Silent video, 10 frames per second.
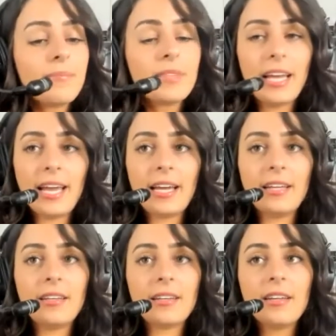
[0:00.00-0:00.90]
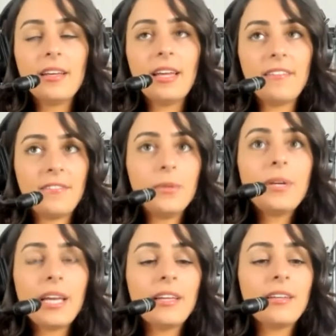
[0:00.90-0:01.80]
Yeah. And if you
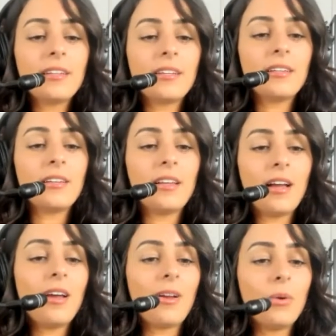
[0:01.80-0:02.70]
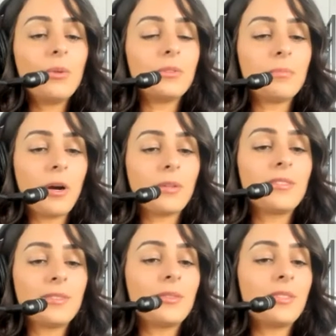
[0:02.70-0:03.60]
can not hold parts
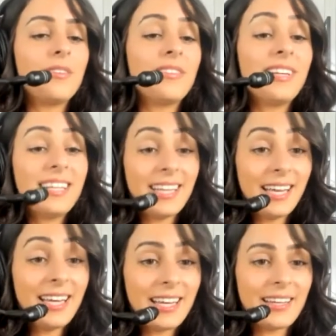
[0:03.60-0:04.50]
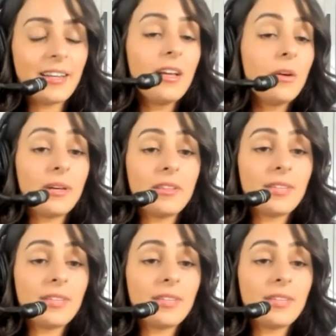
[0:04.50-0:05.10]
of yourself in, whether mm-hmm.